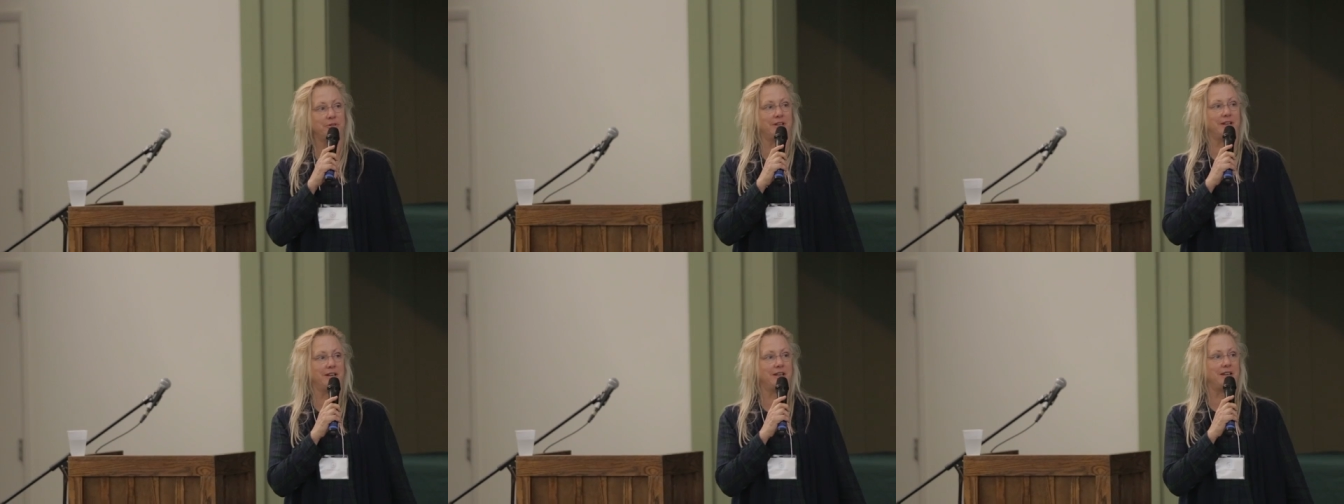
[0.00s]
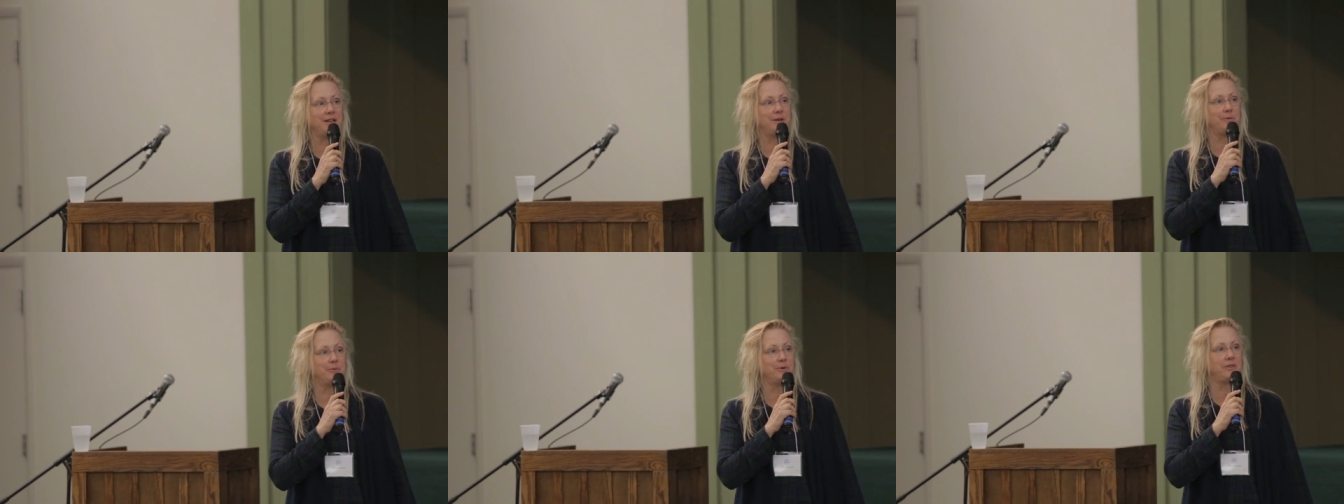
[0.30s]
think
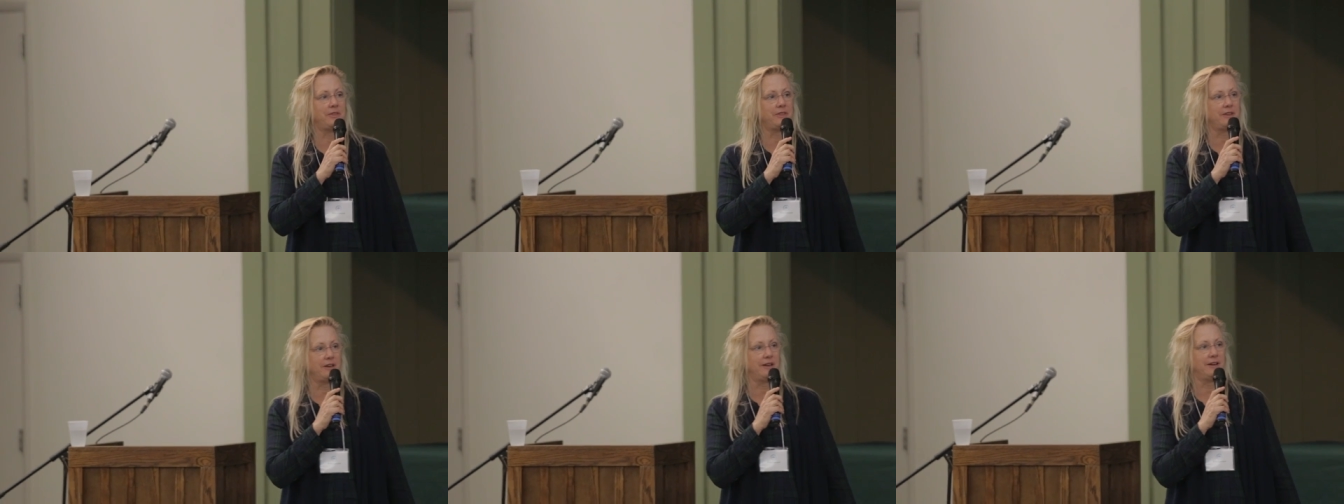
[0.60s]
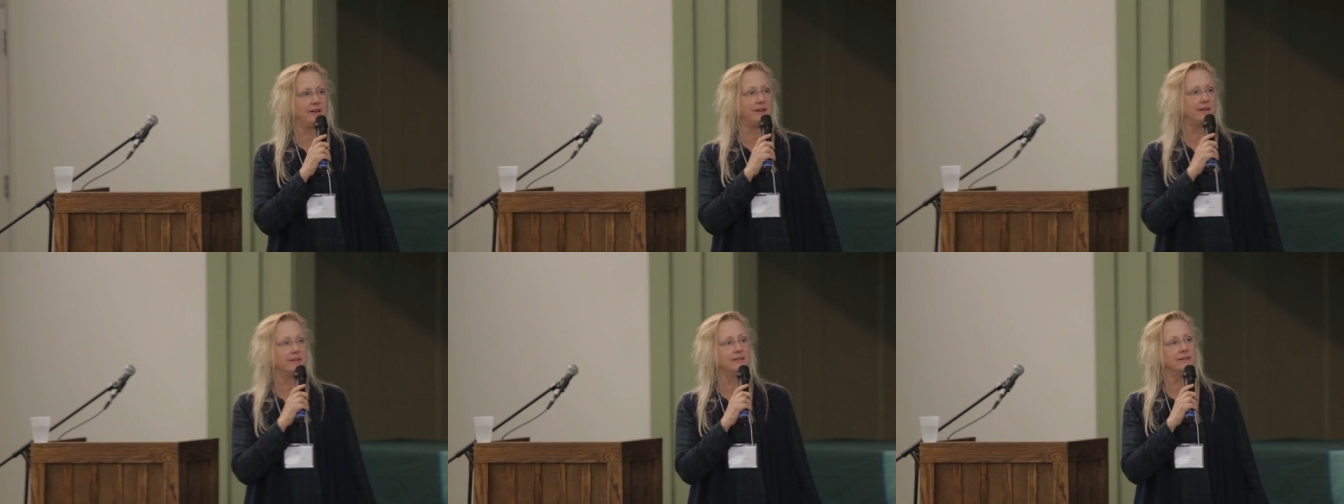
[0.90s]
he would
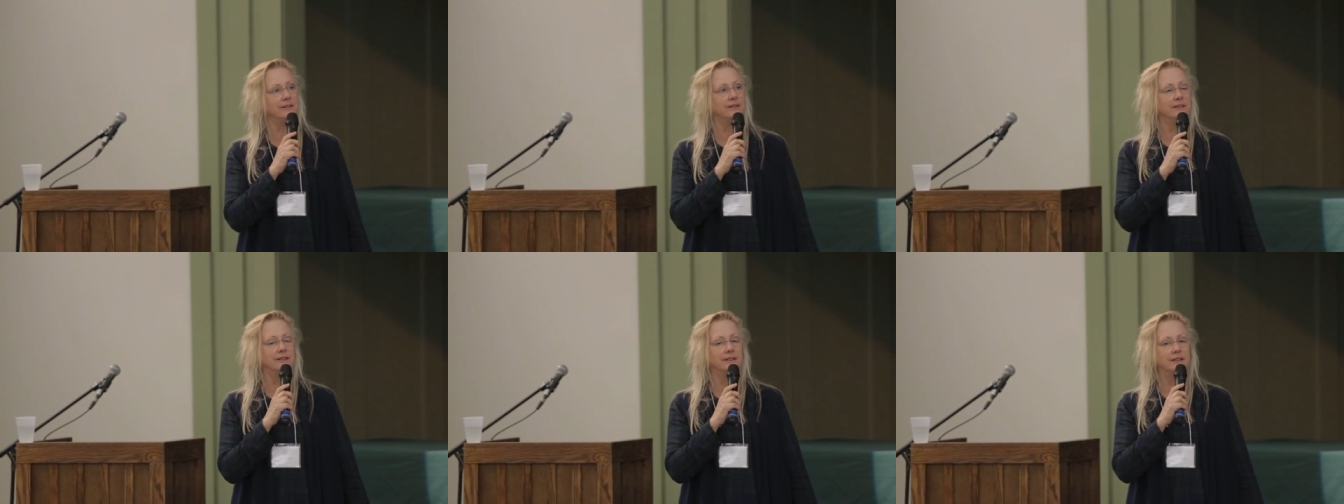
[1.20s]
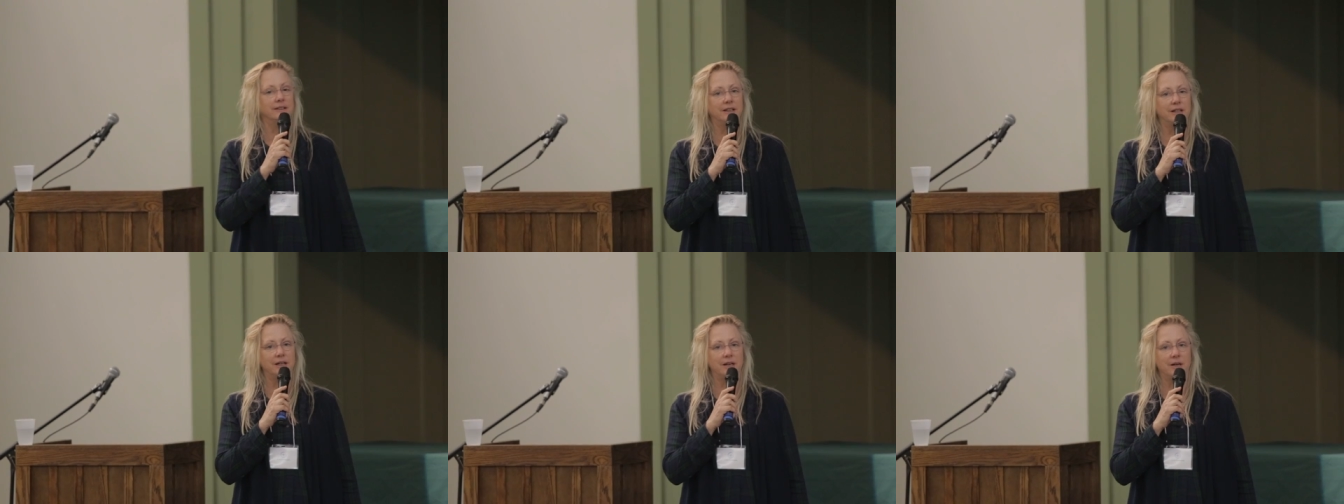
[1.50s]
think
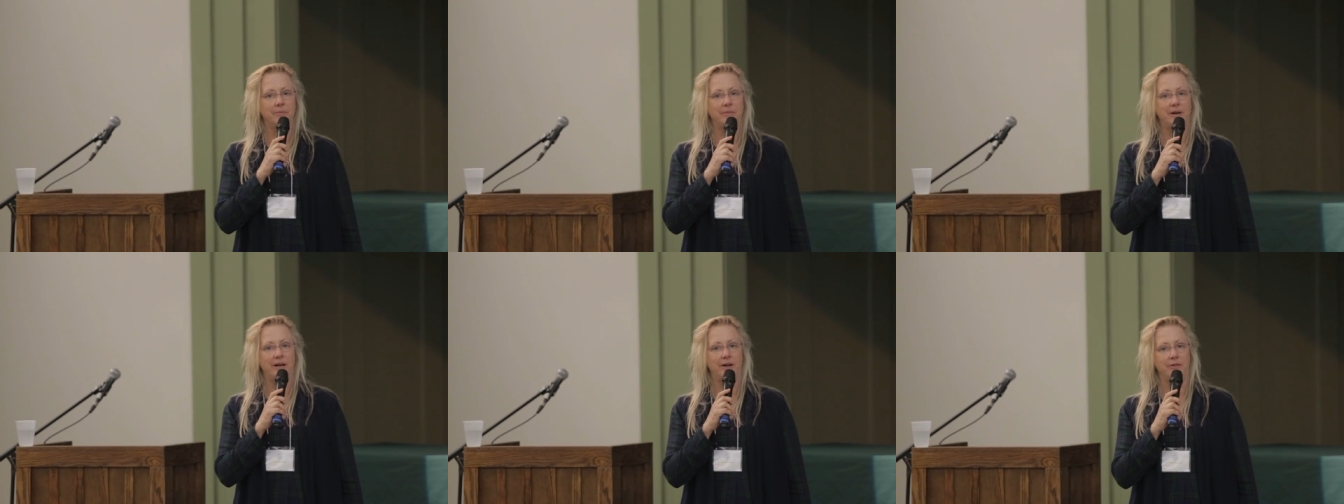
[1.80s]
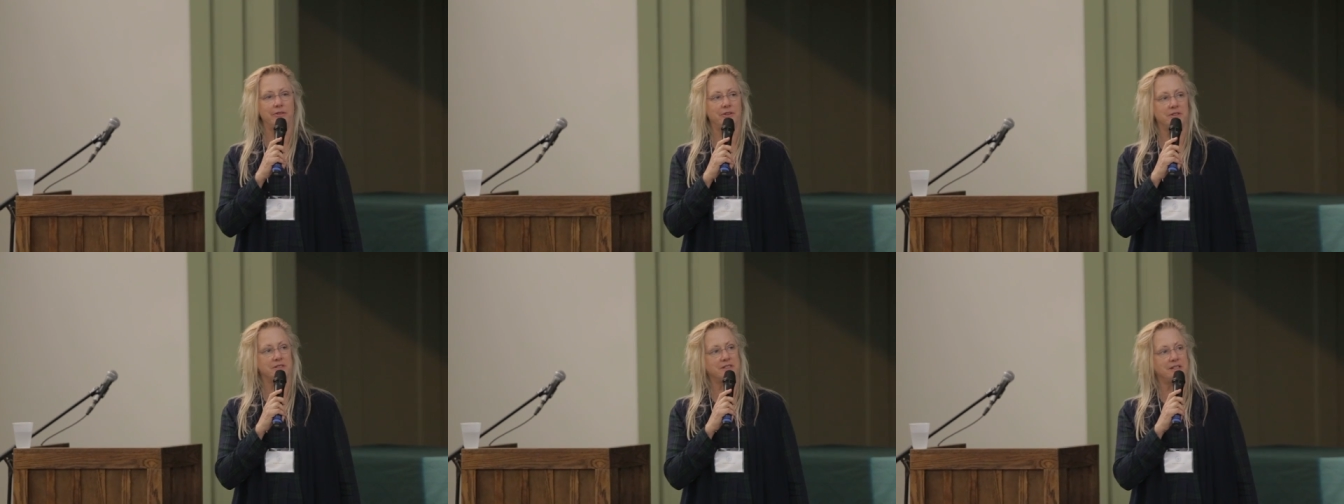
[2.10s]

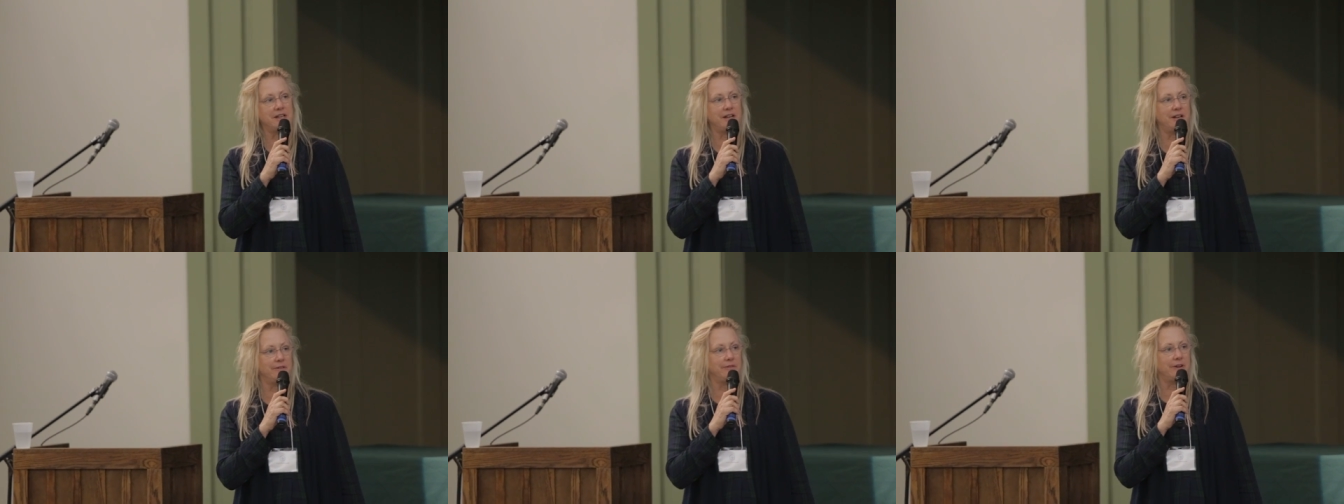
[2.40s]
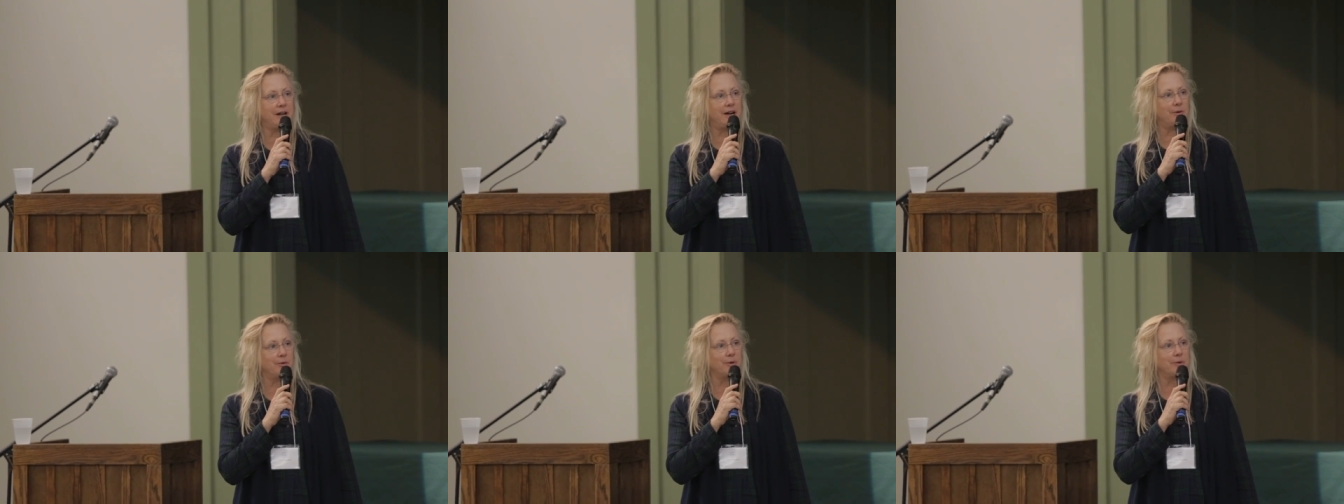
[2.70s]
about the state of
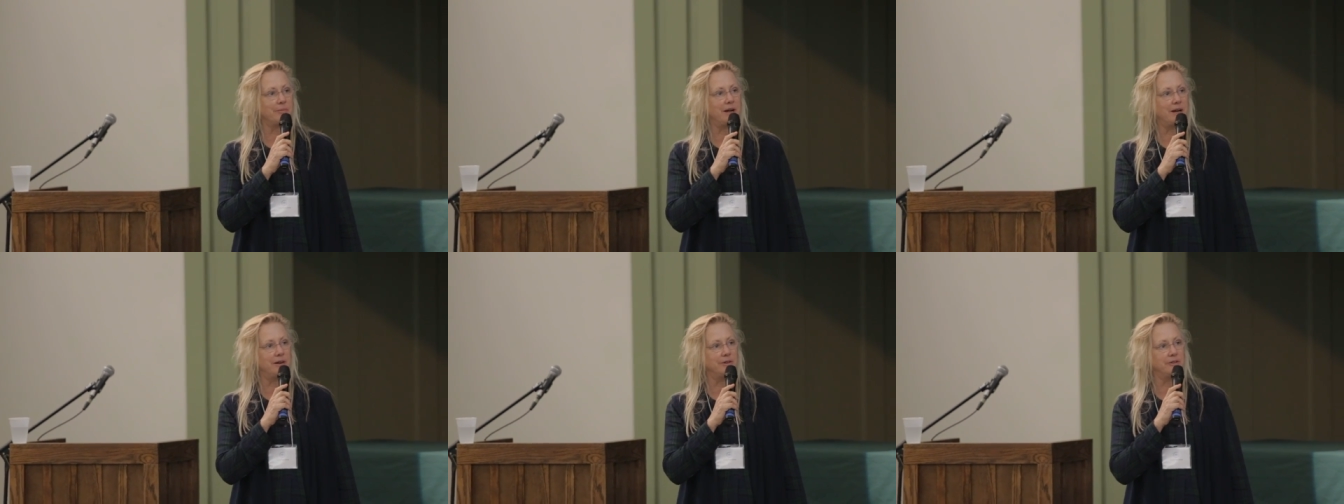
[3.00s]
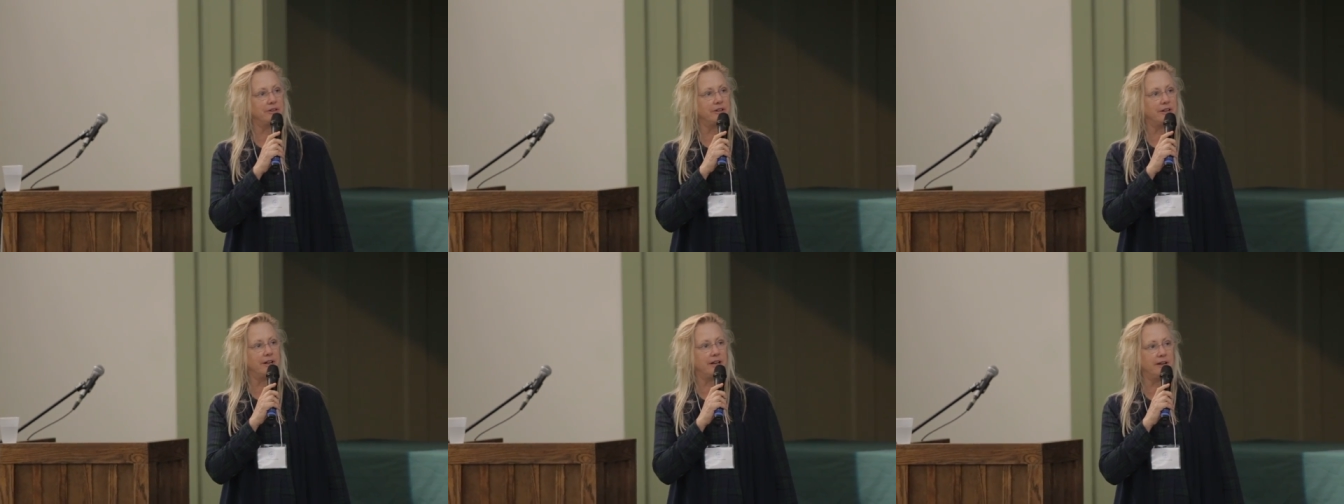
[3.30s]
Outward Bound
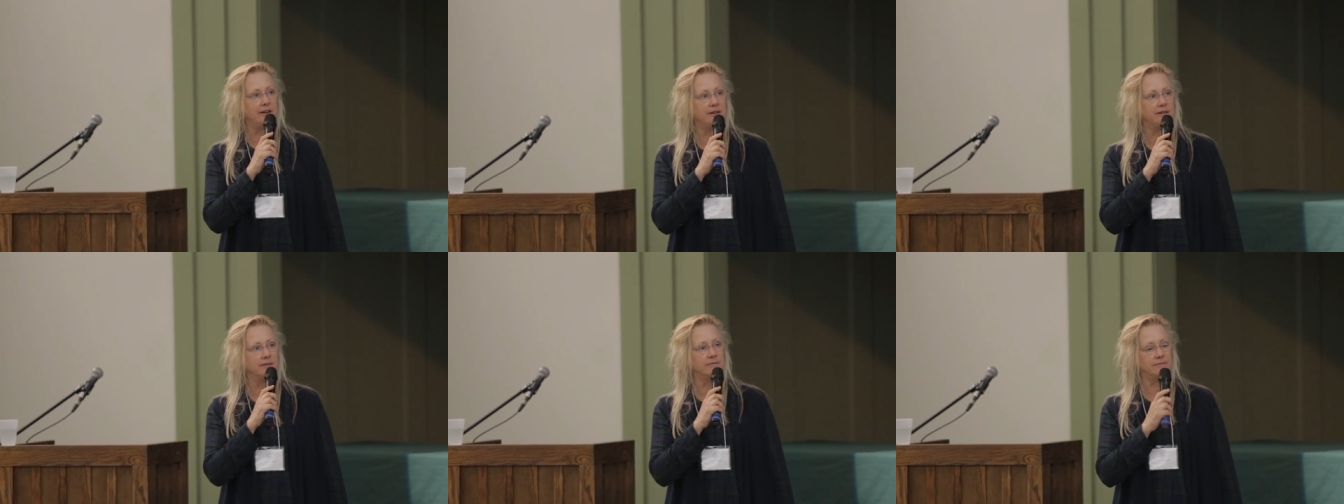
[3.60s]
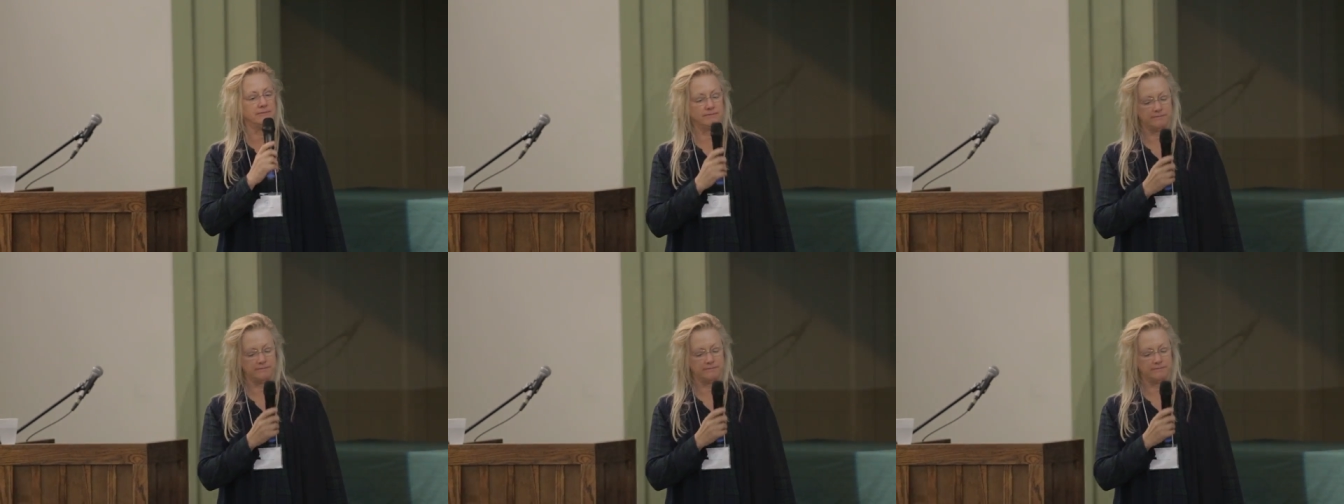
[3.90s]
today?